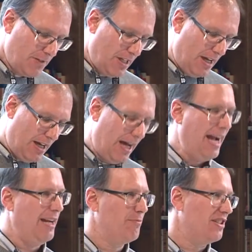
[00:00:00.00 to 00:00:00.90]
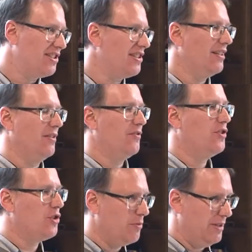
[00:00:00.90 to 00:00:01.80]
Uh, I am the son
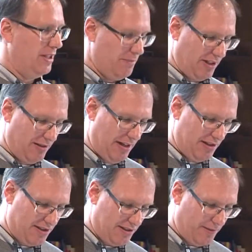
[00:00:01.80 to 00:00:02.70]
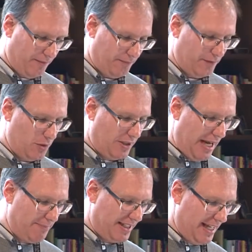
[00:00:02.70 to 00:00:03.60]
of German immigrants who
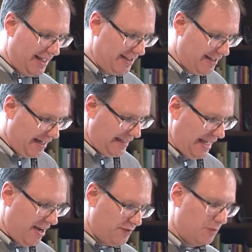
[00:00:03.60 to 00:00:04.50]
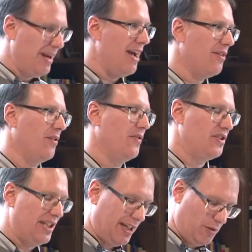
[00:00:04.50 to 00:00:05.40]
came to Canada in the aftermath of the
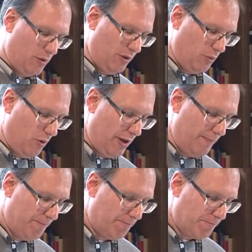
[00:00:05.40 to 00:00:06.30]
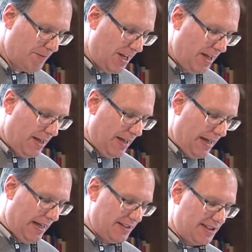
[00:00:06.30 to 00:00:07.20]
Second World War.
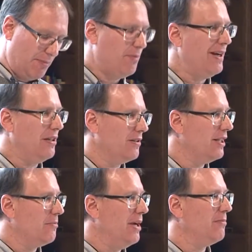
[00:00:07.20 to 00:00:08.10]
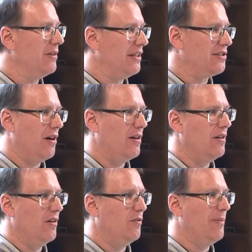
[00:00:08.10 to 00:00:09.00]
And some of my early memories
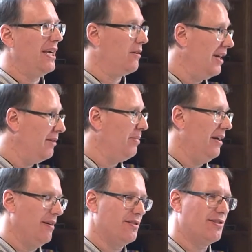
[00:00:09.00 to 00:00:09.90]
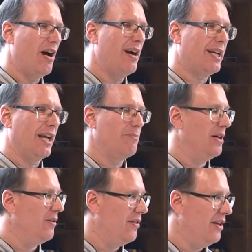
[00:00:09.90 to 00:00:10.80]
are of my grandparents talking
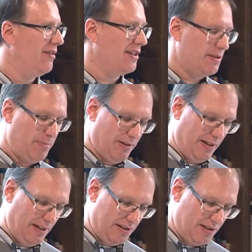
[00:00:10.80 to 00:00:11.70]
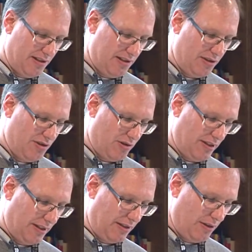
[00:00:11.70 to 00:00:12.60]
about their experiences
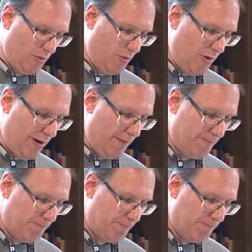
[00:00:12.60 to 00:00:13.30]
during the war.